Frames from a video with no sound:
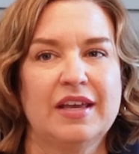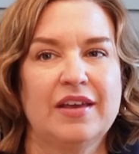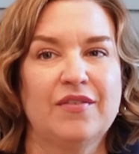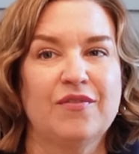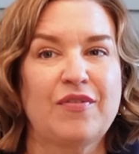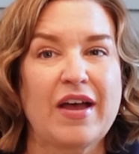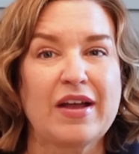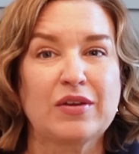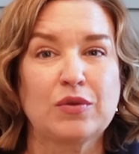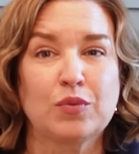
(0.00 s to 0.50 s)
In
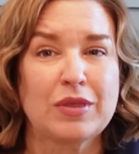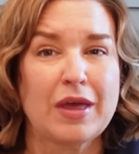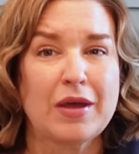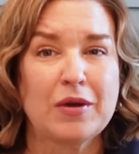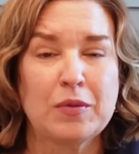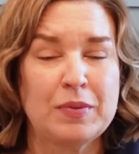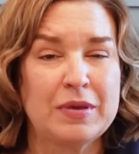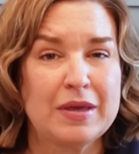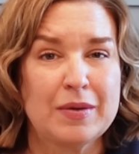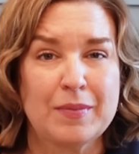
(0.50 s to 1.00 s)
fact,
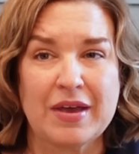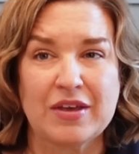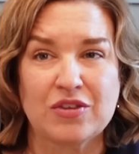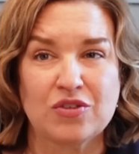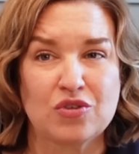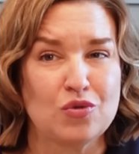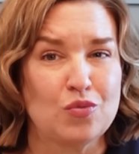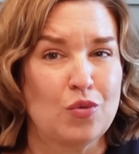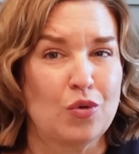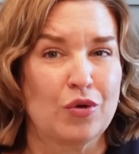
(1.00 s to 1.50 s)
without a
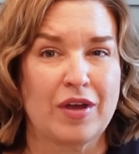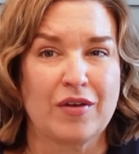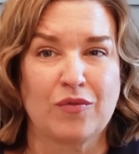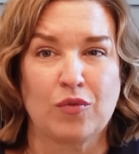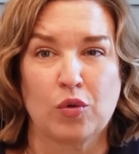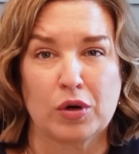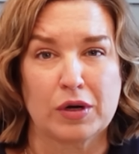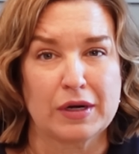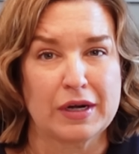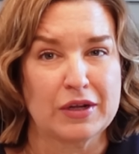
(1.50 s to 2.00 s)
PMS, you won't have
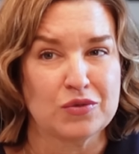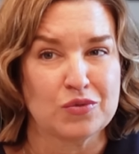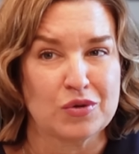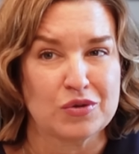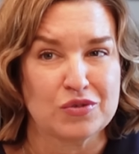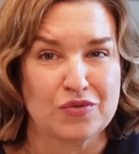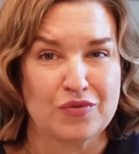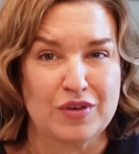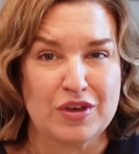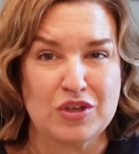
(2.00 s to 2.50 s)
organized
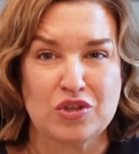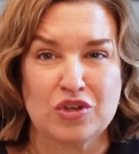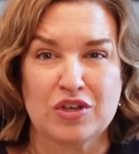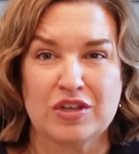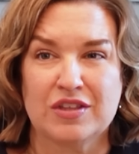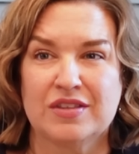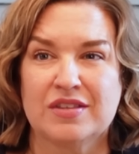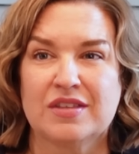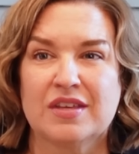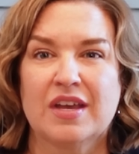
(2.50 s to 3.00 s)

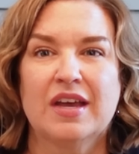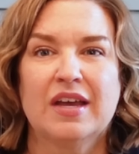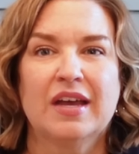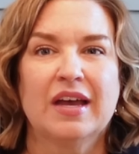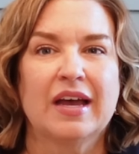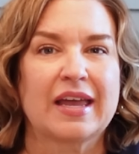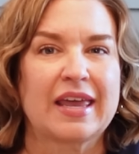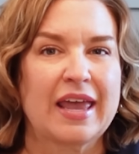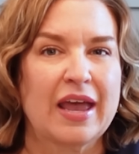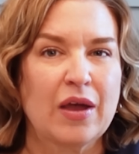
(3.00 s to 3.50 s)
reservations,
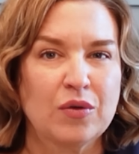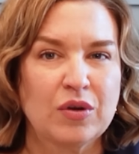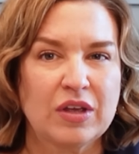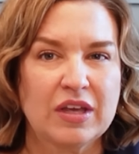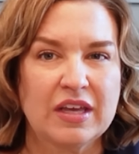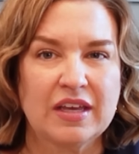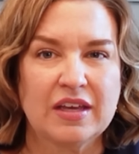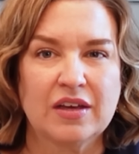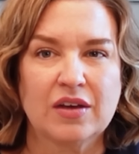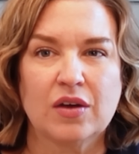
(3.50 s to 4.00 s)

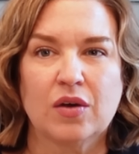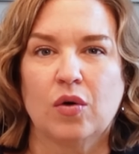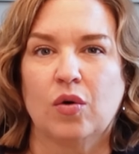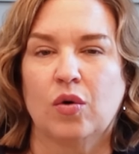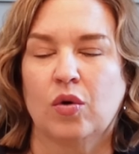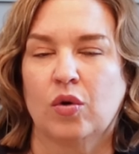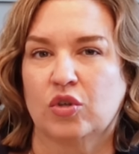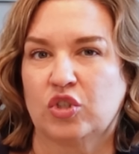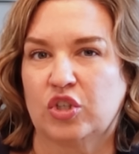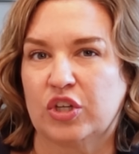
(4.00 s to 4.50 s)
accounting,
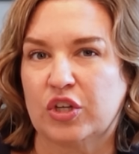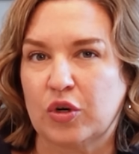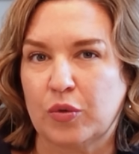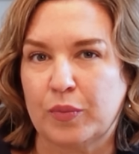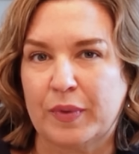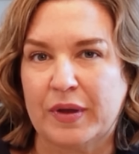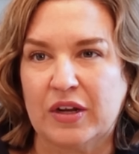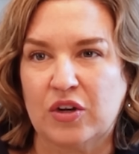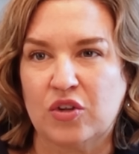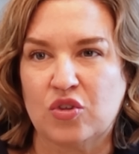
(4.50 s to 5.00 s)
or channel
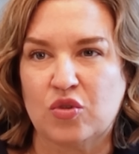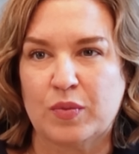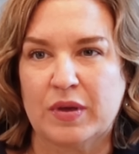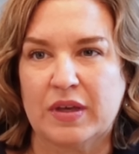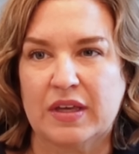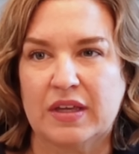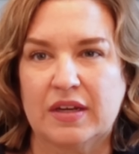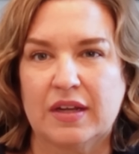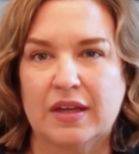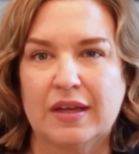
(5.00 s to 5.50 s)

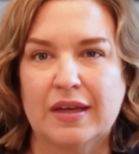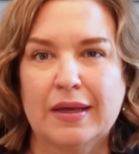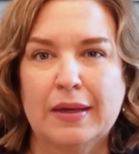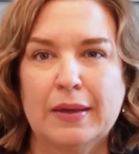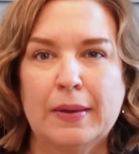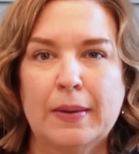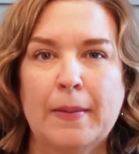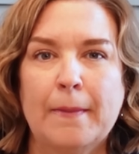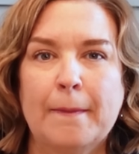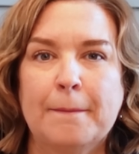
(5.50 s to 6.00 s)
management.
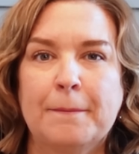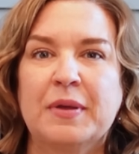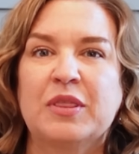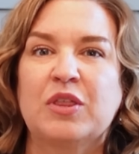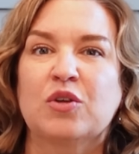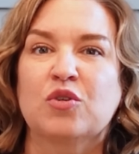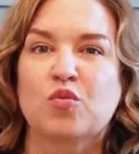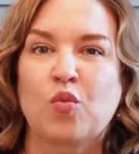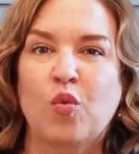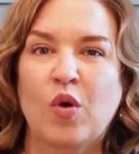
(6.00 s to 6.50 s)
But
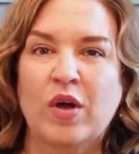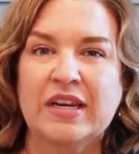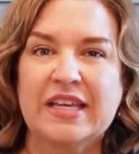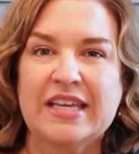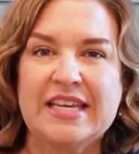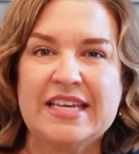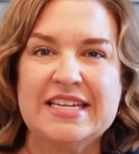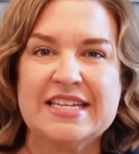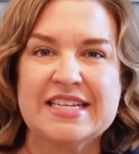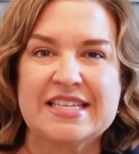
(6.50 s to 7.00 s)
there's one
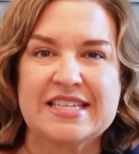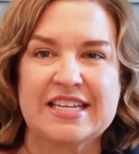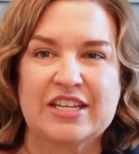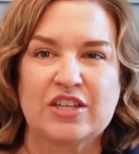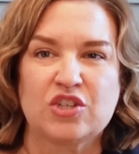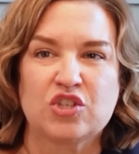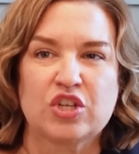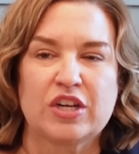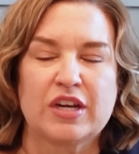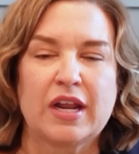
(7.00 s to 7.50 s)
key
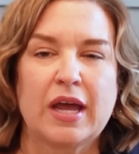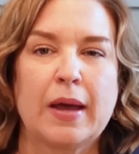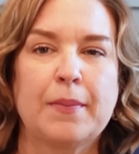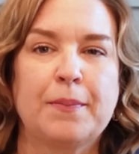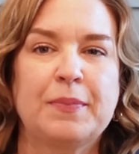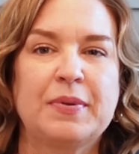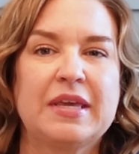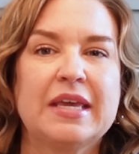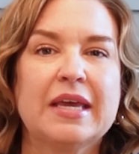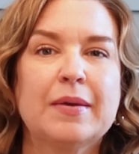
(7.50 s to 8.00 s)
distinction. A
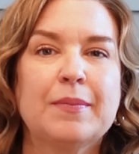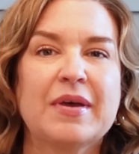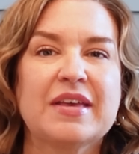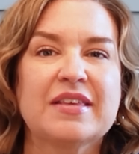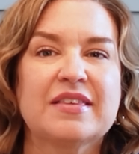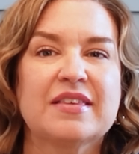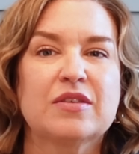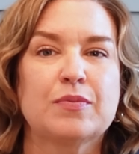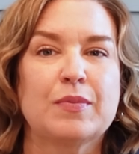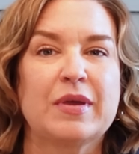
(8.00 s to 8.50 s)

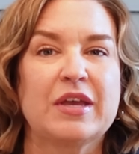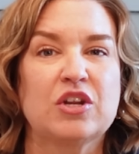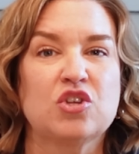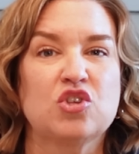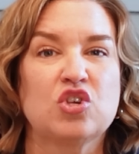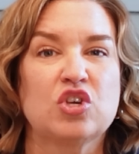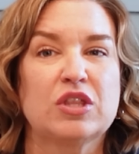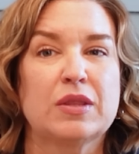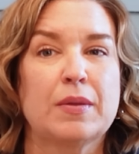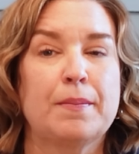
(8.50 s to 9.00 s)
PMS is
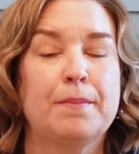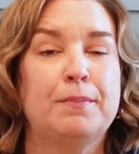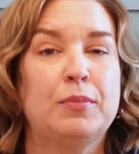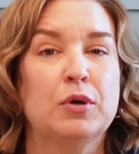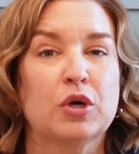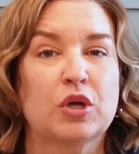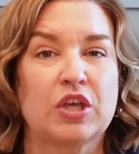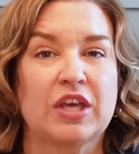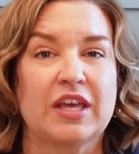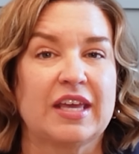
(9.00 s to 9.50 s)
managing the
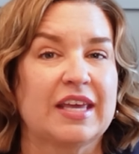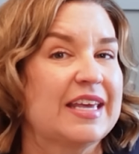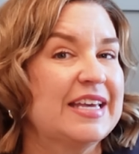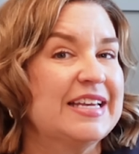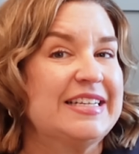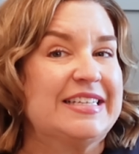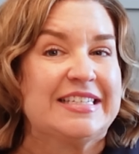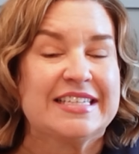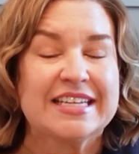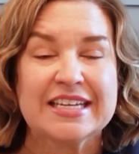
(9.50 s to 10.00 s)
booking.
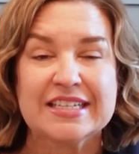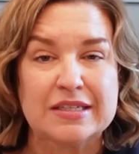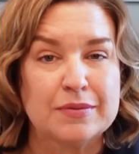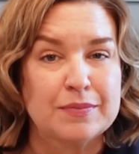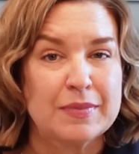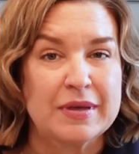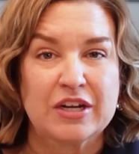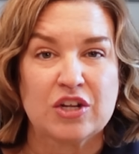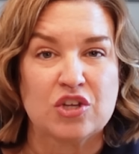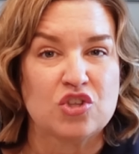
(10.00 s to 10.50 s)
It doesn't
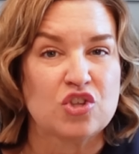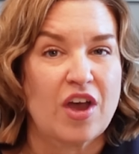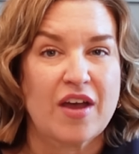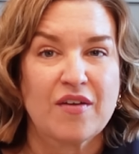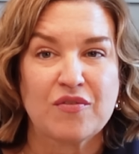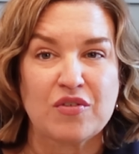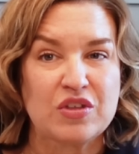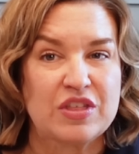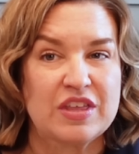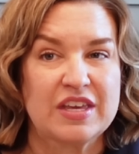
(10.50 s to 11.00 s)
manage
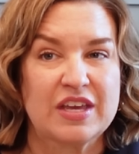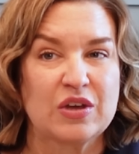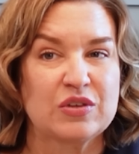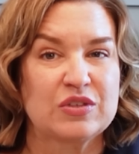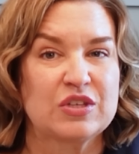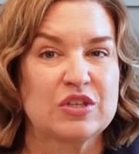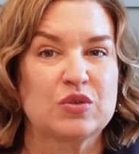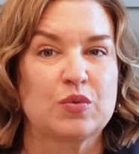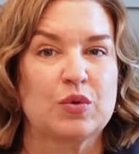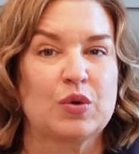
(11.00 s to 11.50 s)
everything else
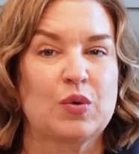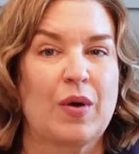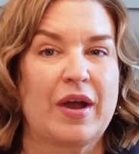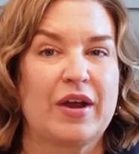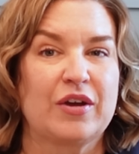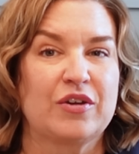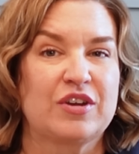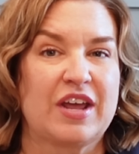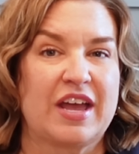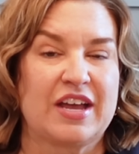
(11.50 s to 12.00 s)
that's
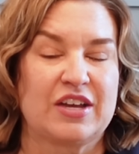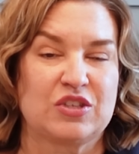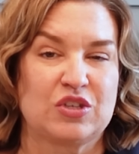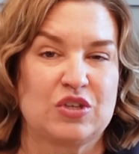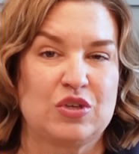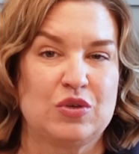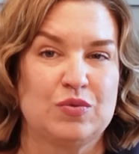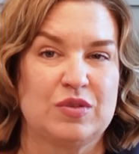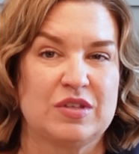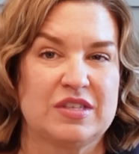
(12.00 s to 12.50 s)
required to
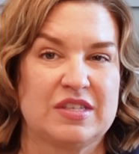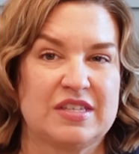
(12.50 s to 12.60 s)
execute the